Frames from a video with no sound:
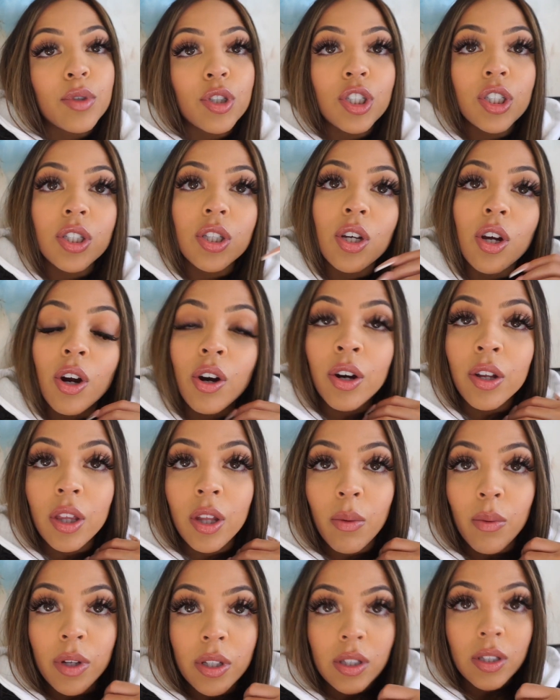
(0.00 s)
she's currently
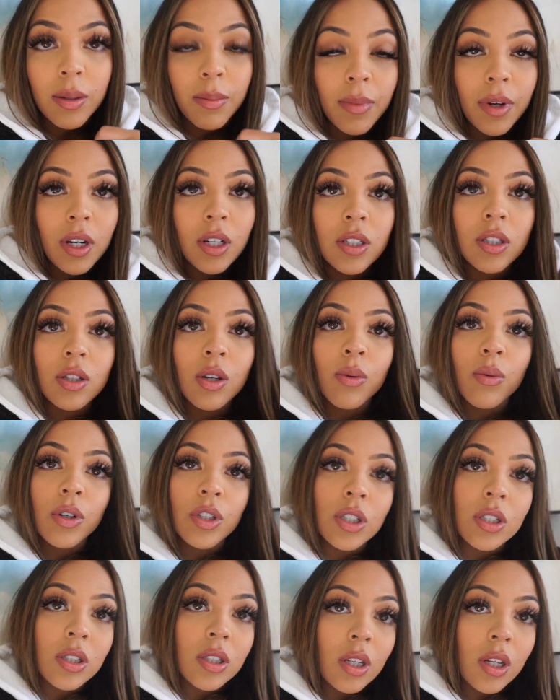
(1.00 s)
with somebody so we're
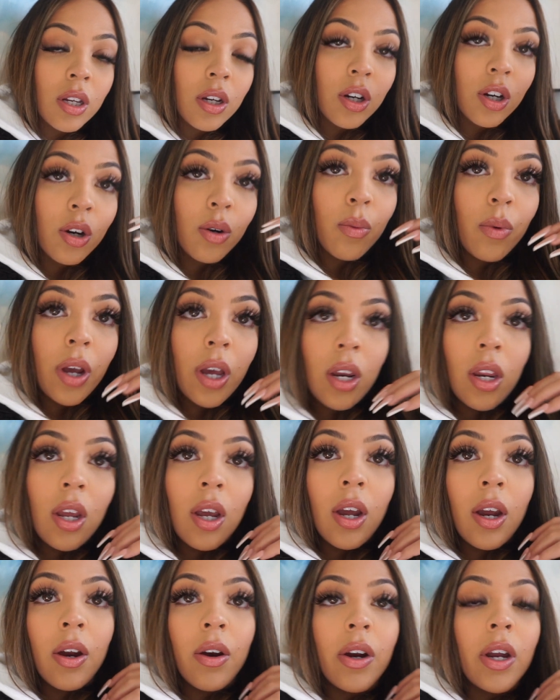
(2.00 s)
just in her waiting
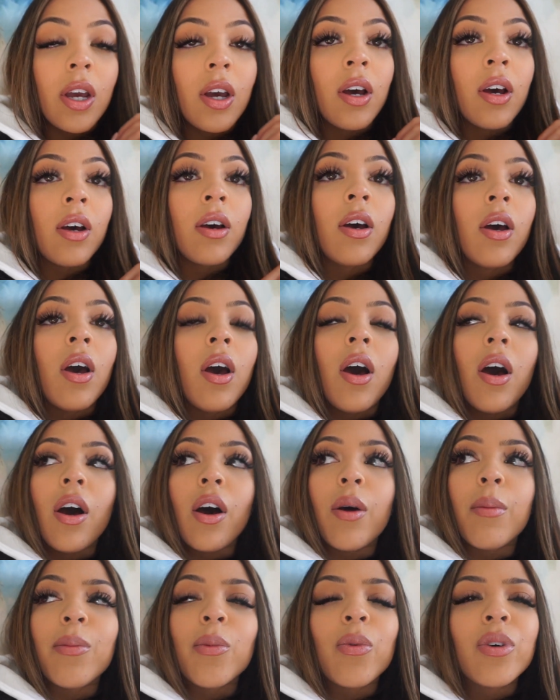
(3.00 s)
area
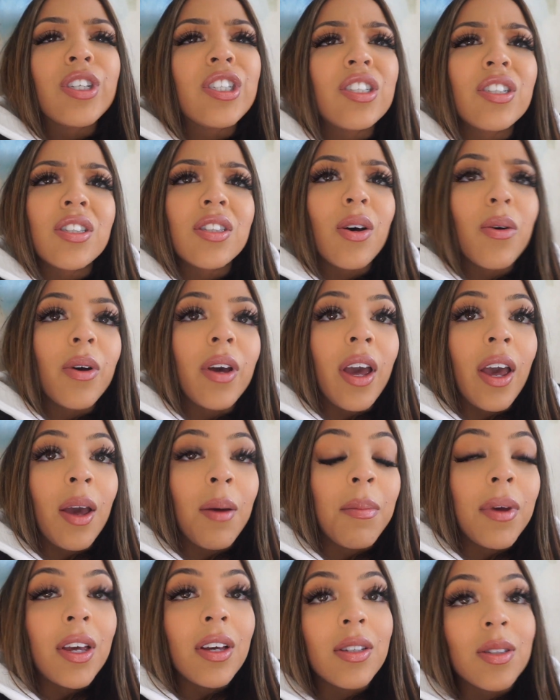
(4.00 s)
um, which is okay
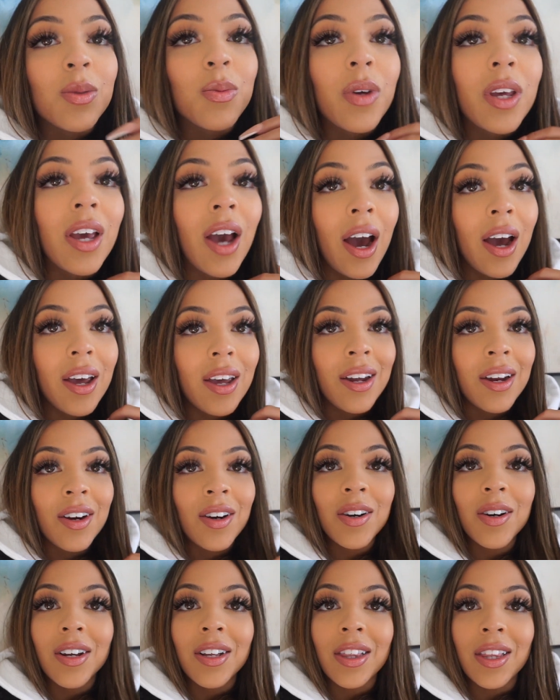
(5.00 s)
because we got
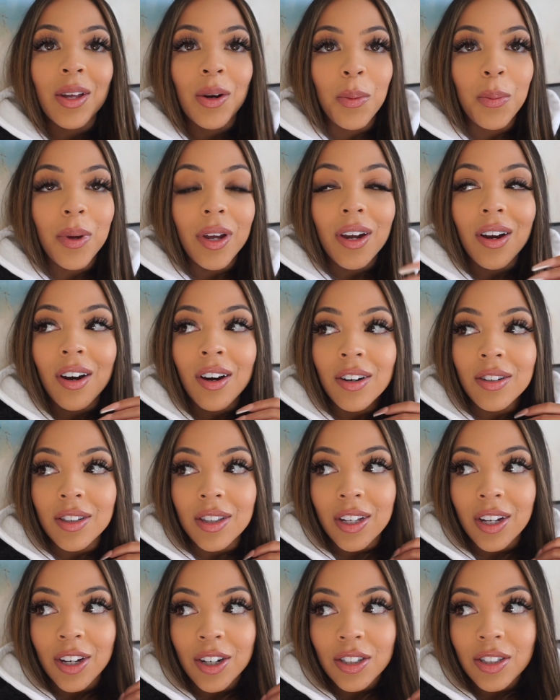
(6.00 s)
here a little bit
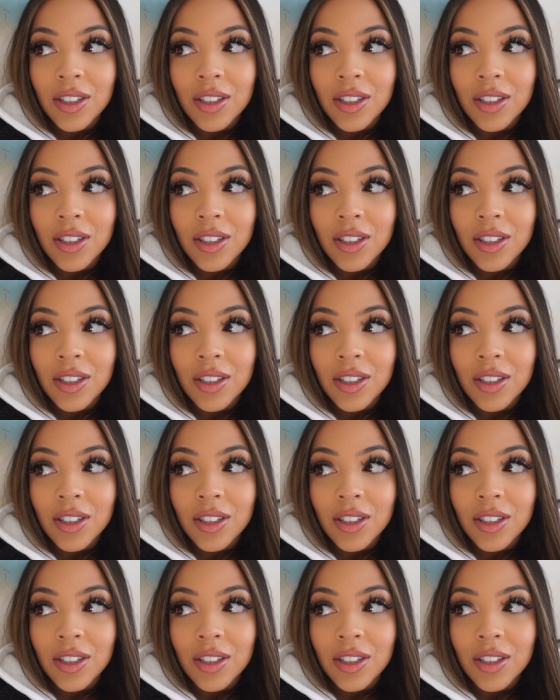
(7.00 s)
earlier